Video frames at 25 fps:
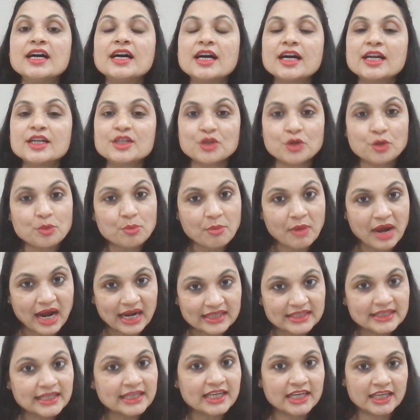
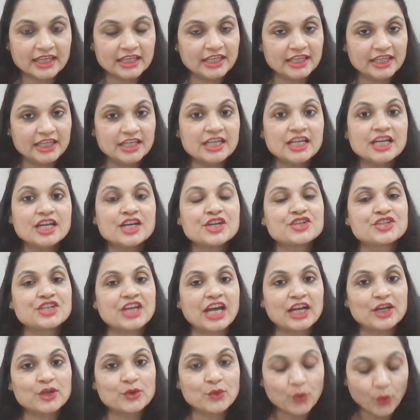automatically
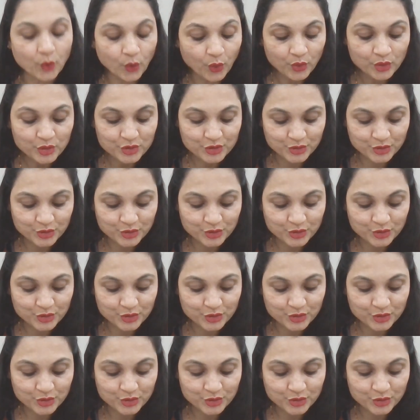shall go